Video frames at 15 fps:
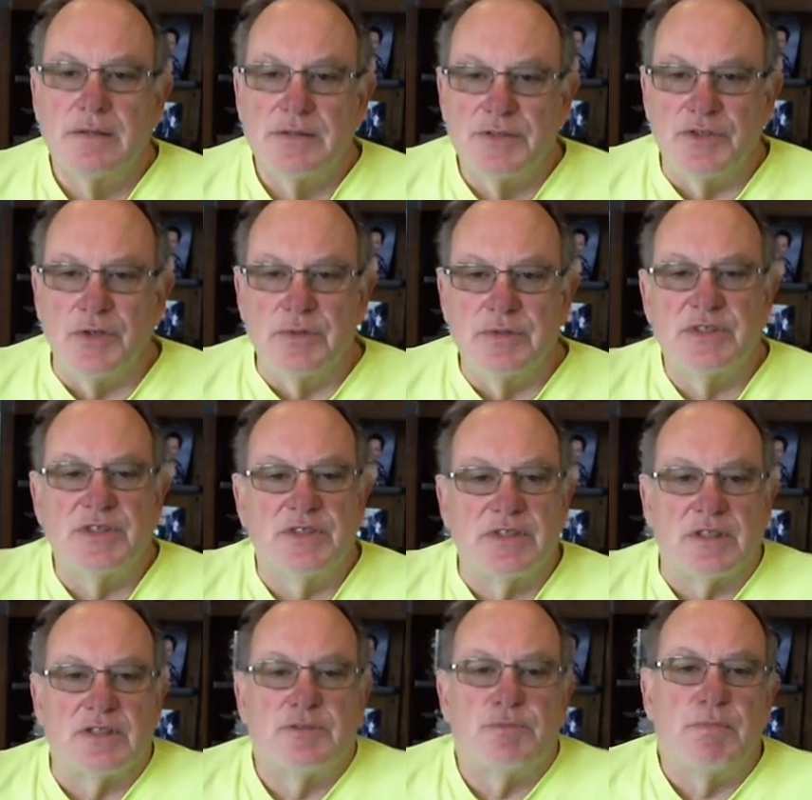Students,
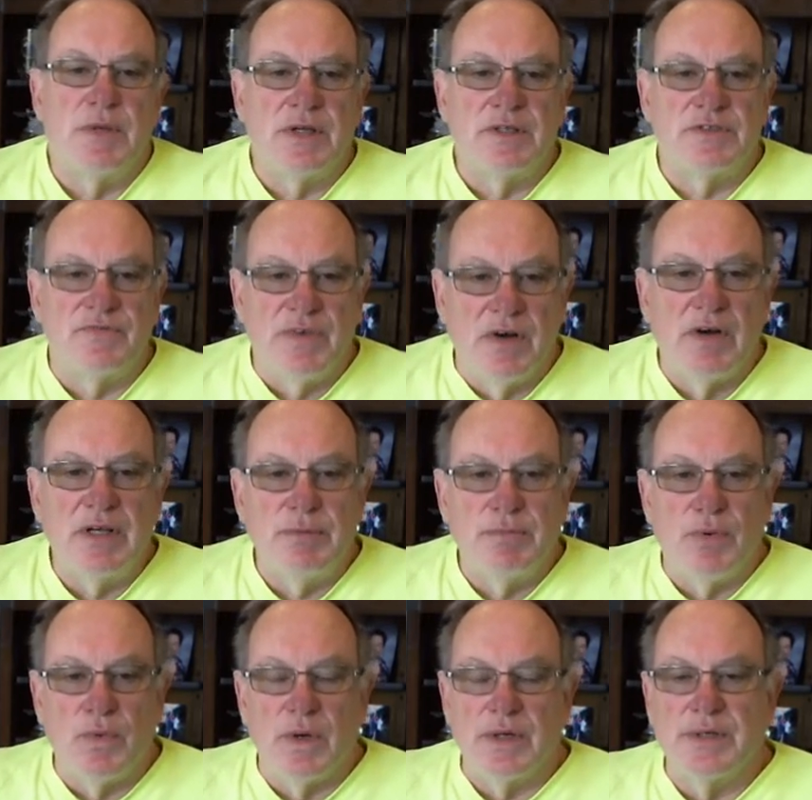it's very
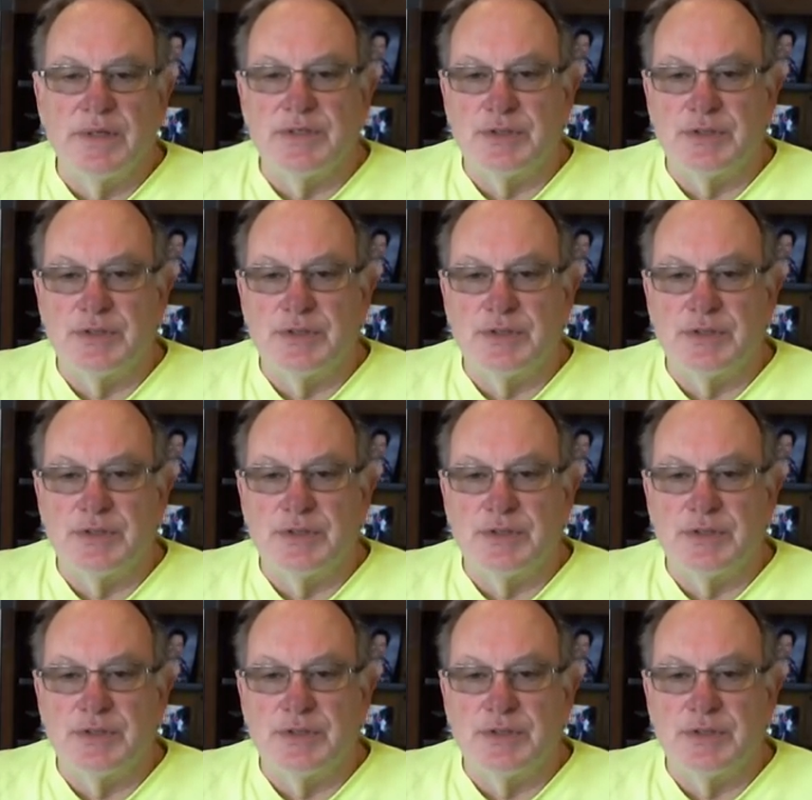important,